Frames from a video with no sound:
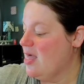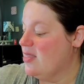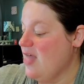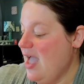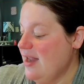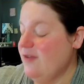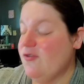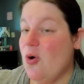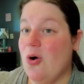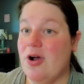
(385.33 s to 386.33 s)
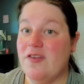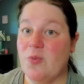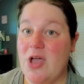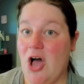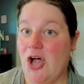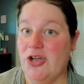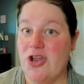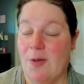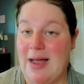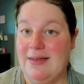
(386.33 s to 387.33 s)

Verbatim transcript: Then, of course, we all know my